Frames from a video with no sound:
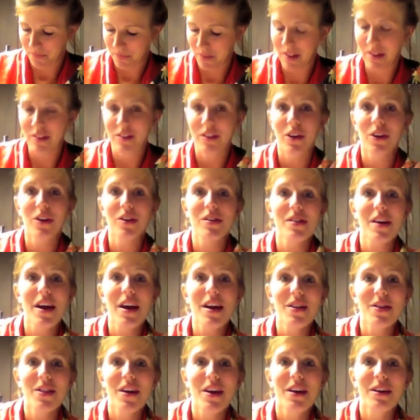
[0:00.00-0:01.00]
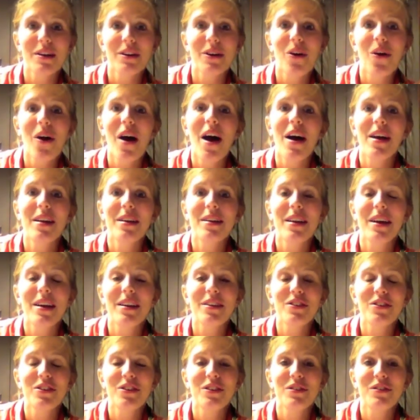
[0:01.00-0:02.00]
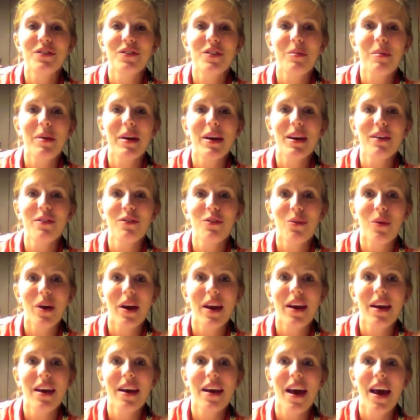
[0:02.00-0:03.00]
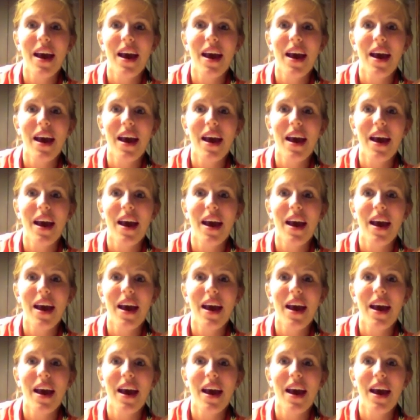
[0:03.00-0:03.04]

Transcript: skill set, then go ahead and enter for my giveaway,